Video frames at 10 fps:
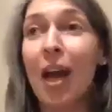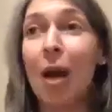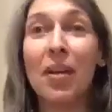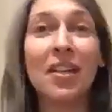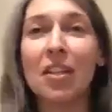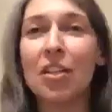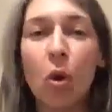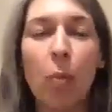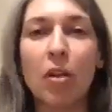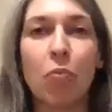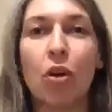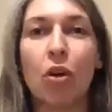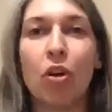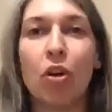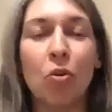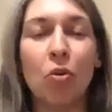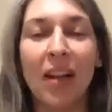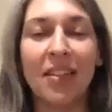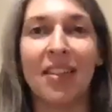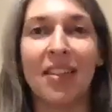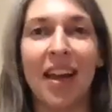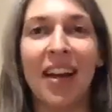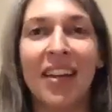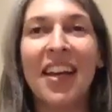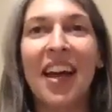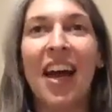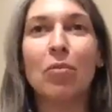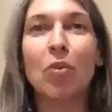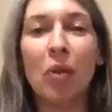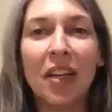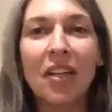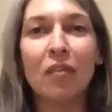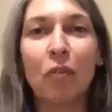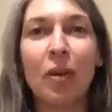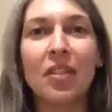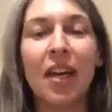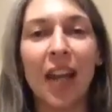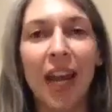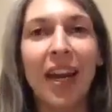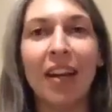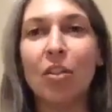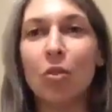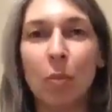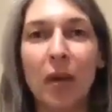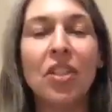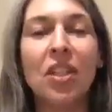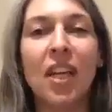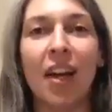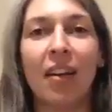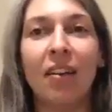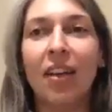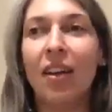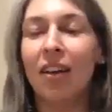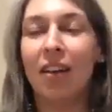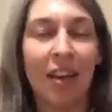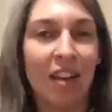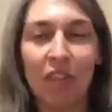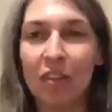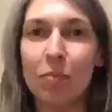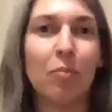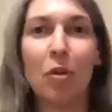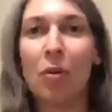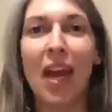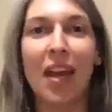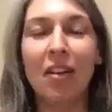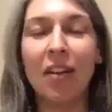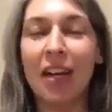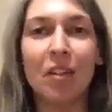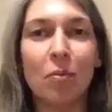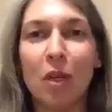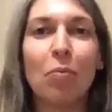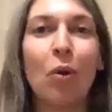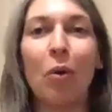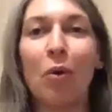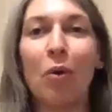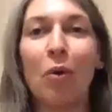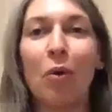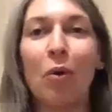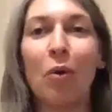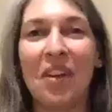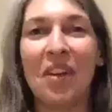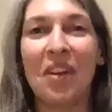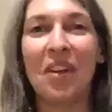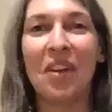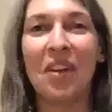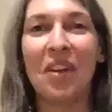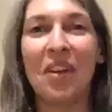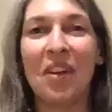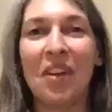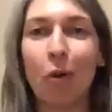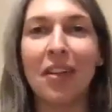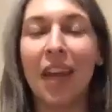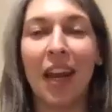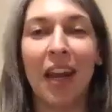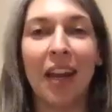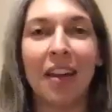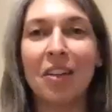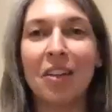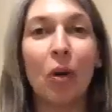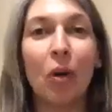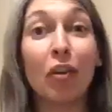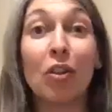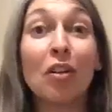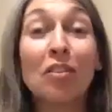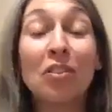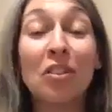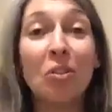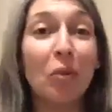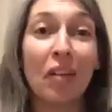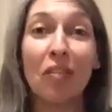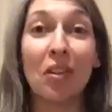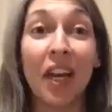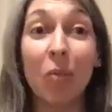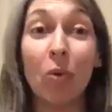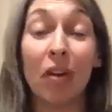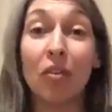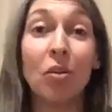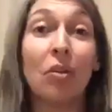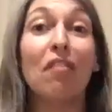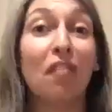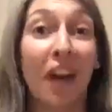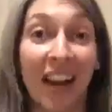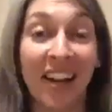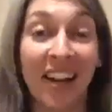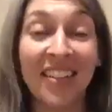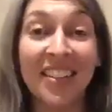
Because it's so much more nuanced than that. So we need to focus on, hey, do the best you can. If you can, eat as much produce as you can, fresh, frozen, canned, whatever looks good to you, whatever you like, whatever you can find.